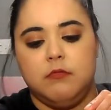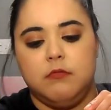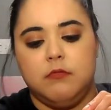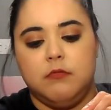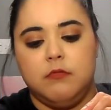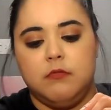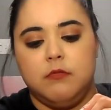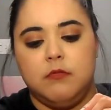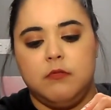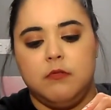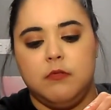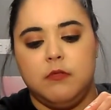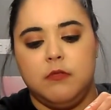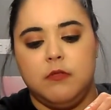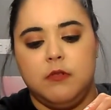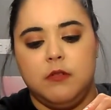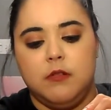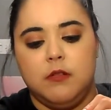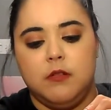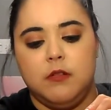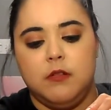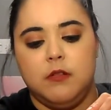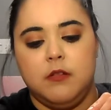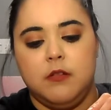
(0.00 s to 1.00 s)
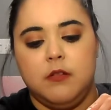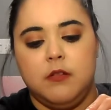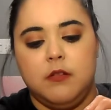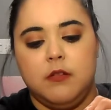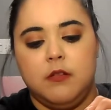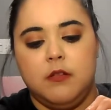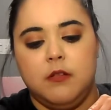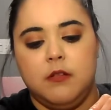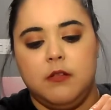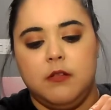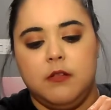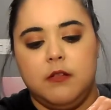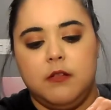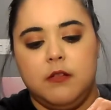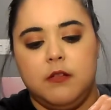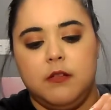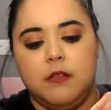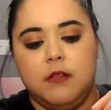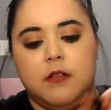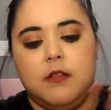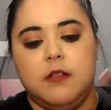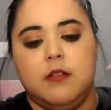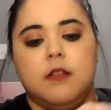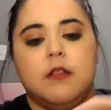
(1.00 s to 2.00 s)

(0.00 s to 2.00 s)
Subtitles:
No one is speaking in this clip.